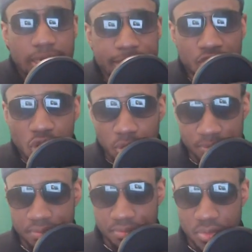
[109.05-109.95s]

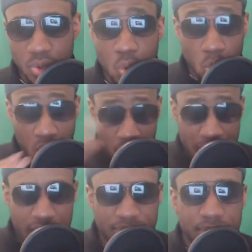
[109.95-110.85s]
So, where we
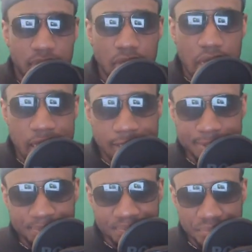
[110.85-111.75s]
are.
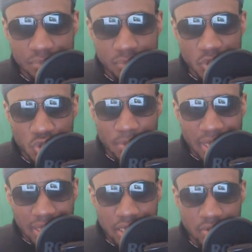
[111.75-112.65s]
Um, so my
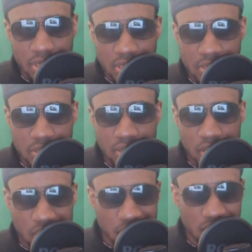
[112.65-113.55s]
thing here is this,
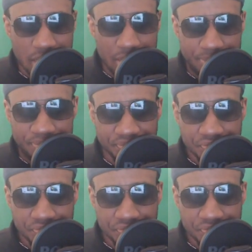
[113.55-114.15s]
is um,